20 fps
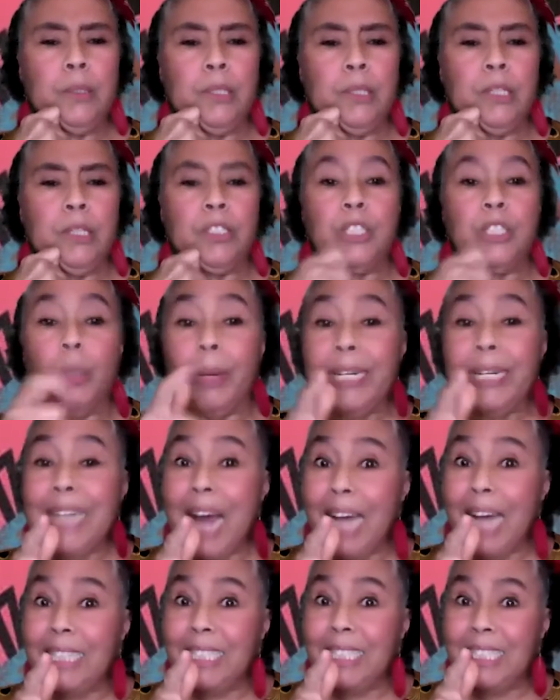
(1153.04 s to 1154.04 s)
So
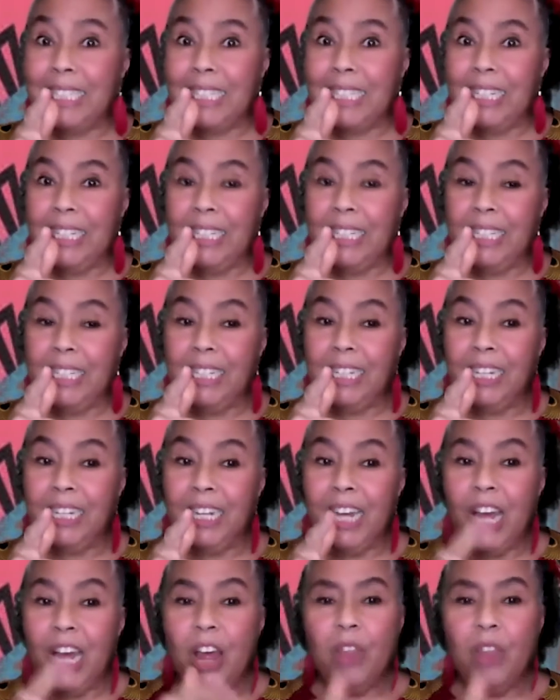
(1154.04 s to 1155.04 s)
Anansi
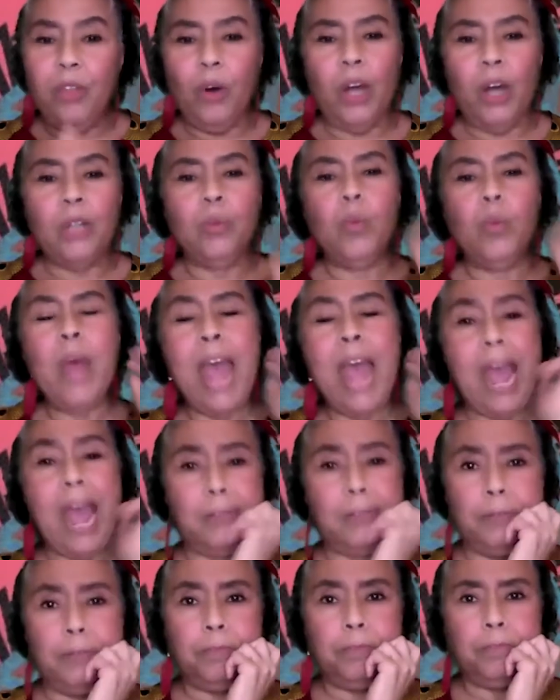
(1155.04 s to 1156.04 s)
thought, well,
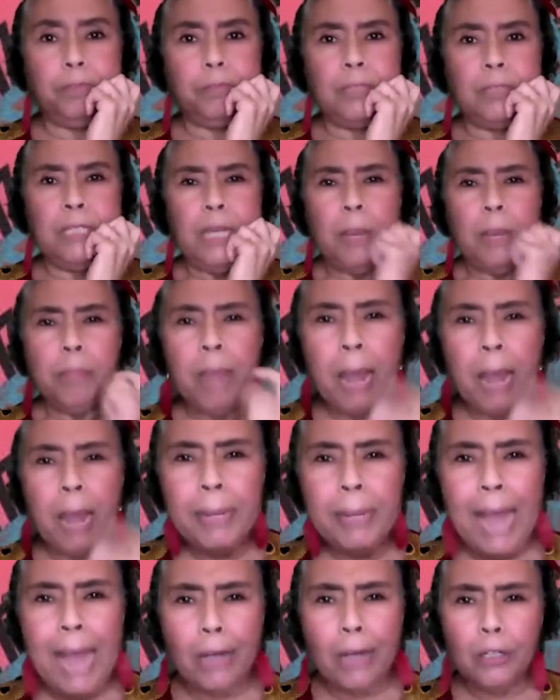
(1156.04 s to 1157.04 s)

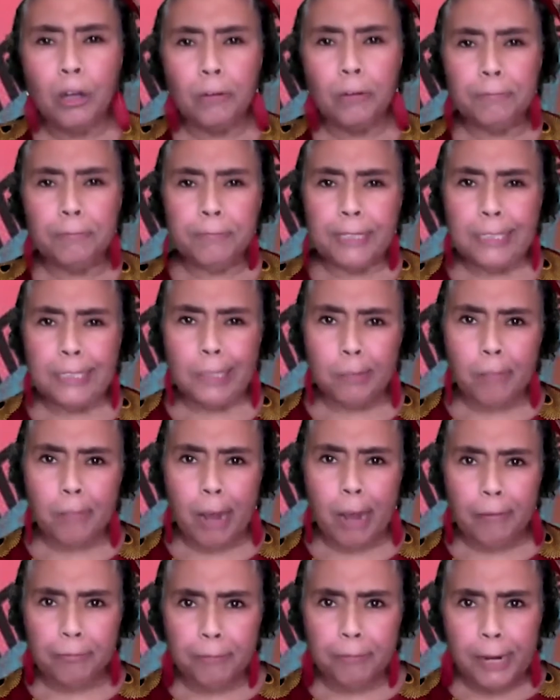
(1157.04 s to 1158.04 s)
I'll go visit
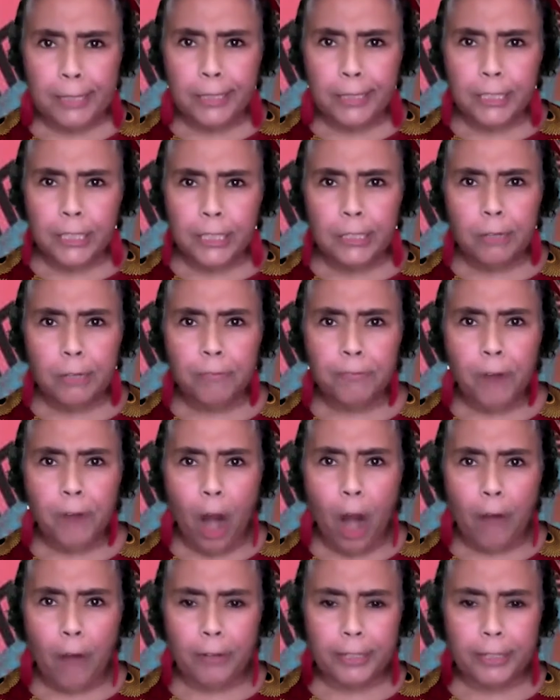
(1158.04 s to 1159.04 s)
my friends in the
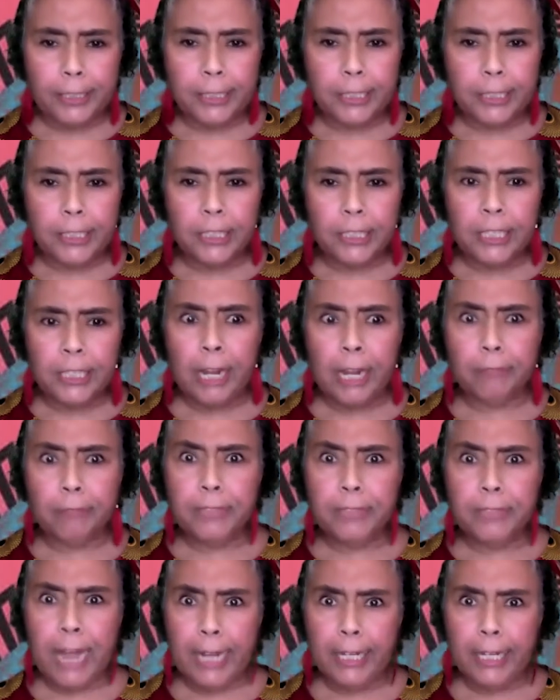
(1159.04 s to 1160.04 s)
forest and see if
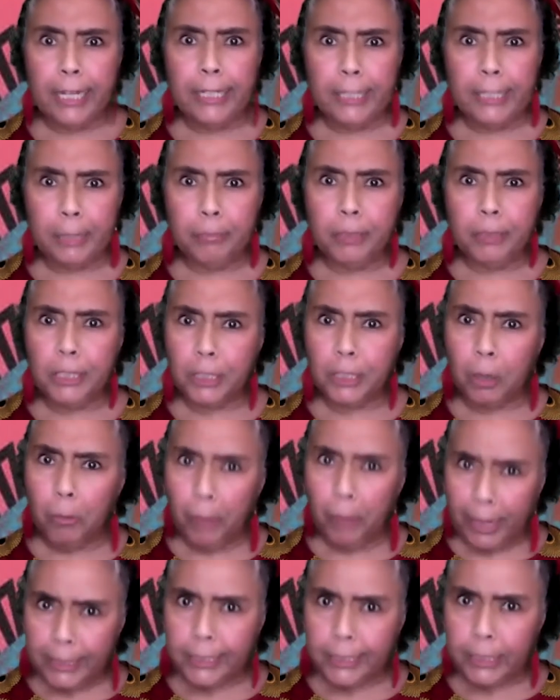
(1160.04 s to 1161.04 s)
they can give me some
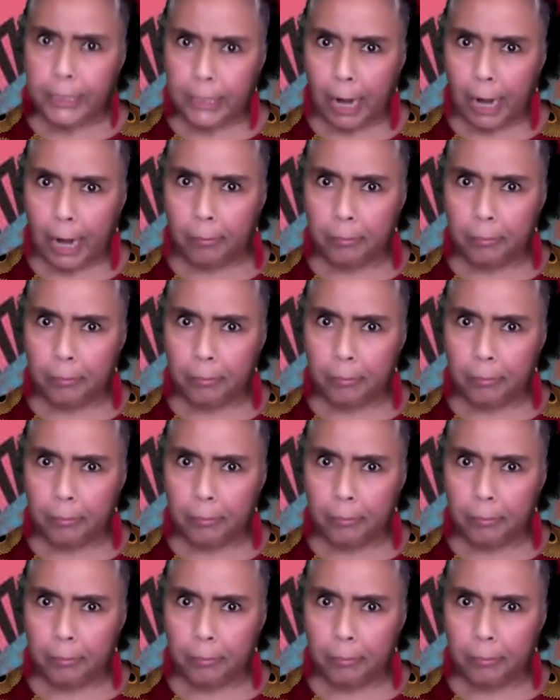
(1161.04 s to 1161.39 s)
wisdom.